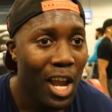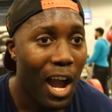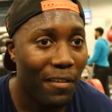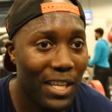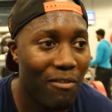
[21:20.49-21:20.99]

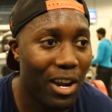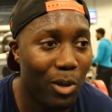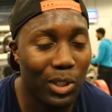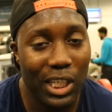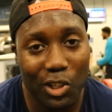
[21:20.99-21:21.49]
I've set
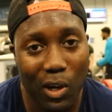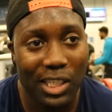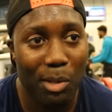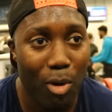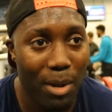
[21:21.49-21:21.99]
records. He tries
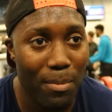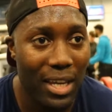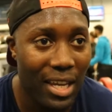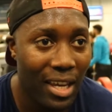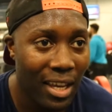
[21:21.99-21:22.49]
to break
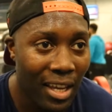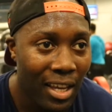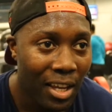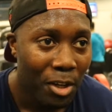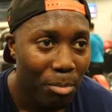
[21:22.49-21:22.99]
me,
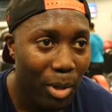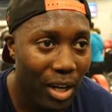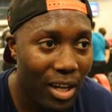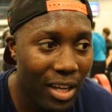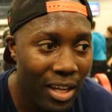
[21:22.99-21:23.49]
but
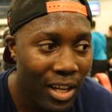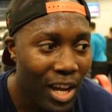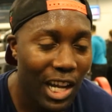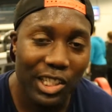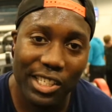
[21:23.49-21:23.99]

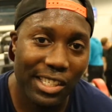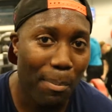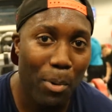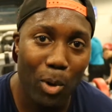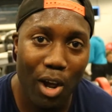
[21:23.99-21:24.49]
I just
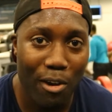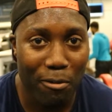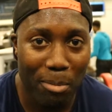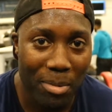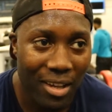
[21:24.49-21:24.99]
step all
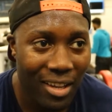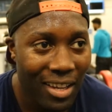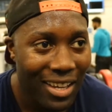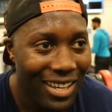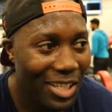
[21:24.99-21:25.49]
over him.
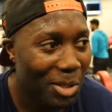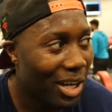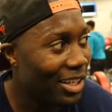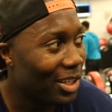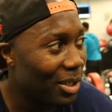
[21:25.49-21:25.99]
That's
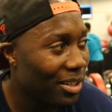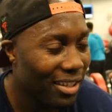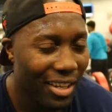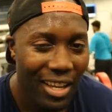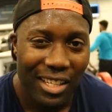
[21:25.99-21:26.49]
what I do.
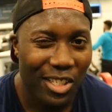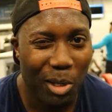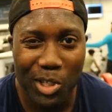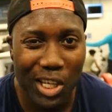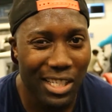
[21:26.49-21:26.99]

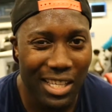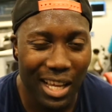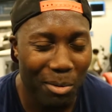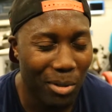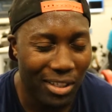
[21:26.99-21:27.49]
So cheesy
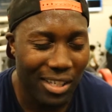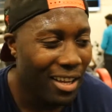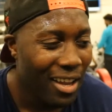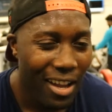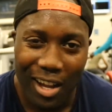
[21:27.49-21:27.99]
that was.
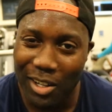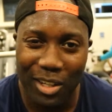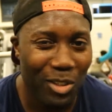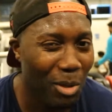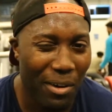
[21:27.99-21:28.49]

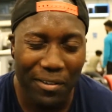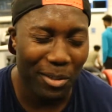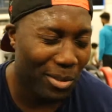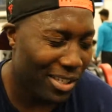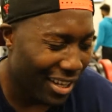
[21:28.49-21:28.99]
I'll do my
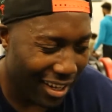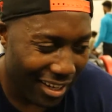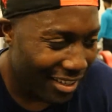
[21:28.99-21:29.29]
final set.